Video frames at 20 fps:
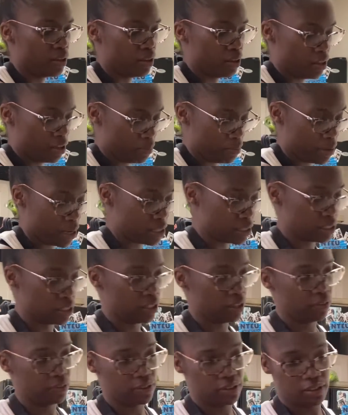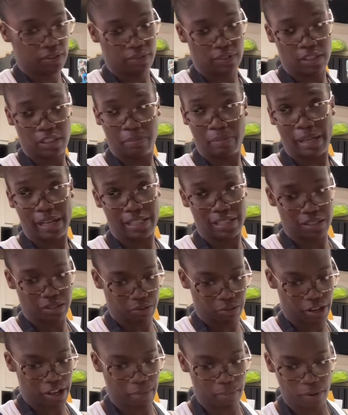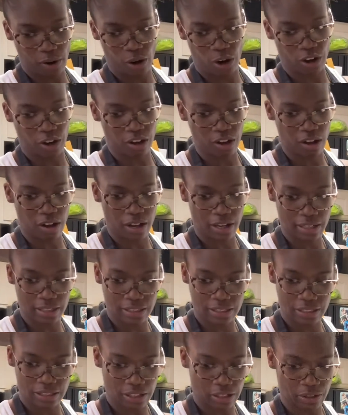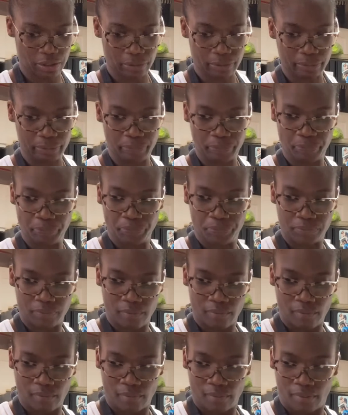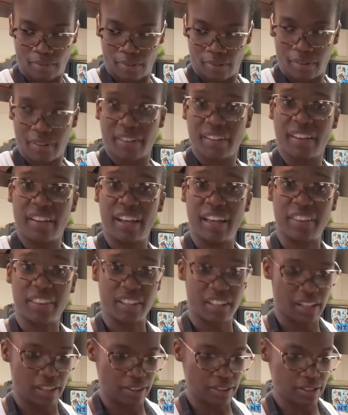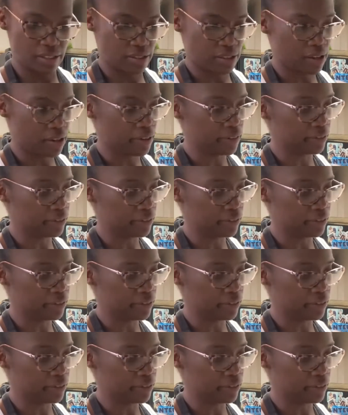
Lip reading: And my teeth with this plastic wrap are gone, so I have to cut this off.